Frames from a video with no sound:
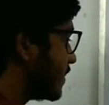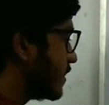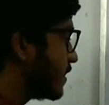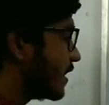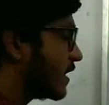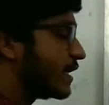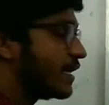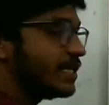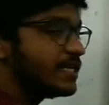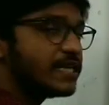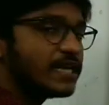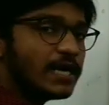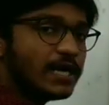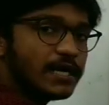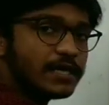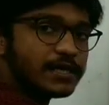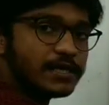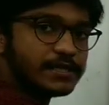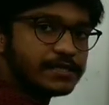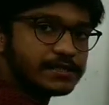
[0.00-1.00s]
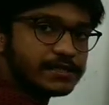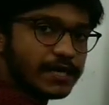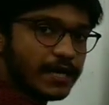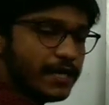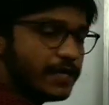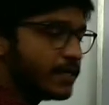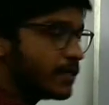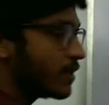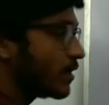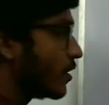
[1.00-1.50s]
in the degenerated
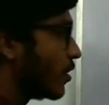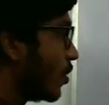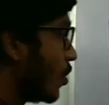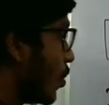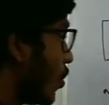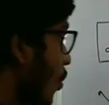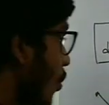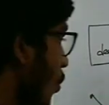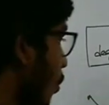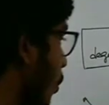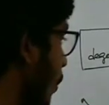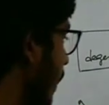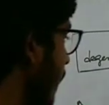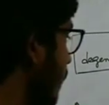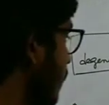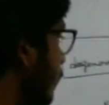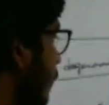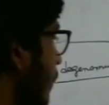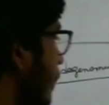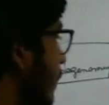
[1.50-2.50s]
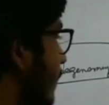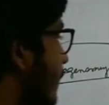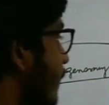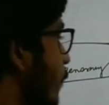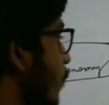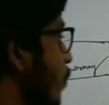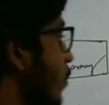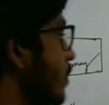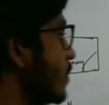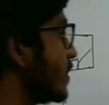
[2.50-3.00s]
state. When we will
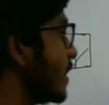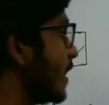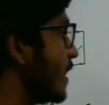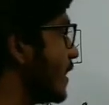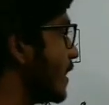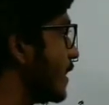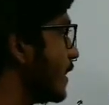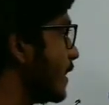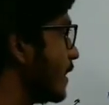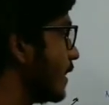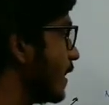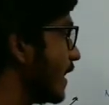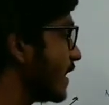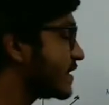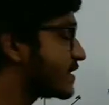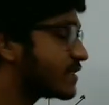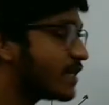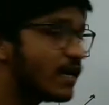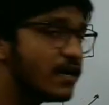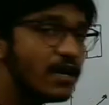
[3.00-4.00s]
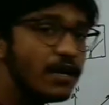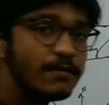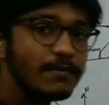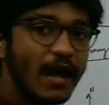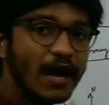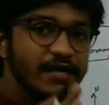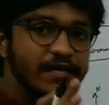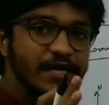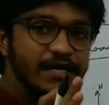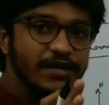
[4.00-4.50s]
put the external
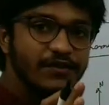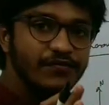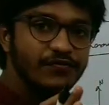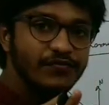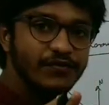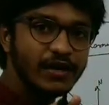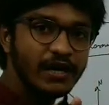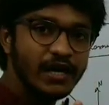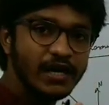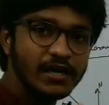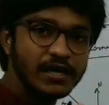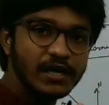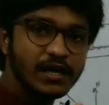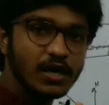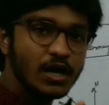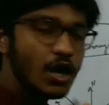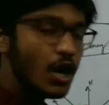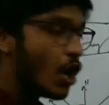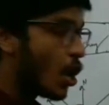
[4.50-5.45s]
magnetic field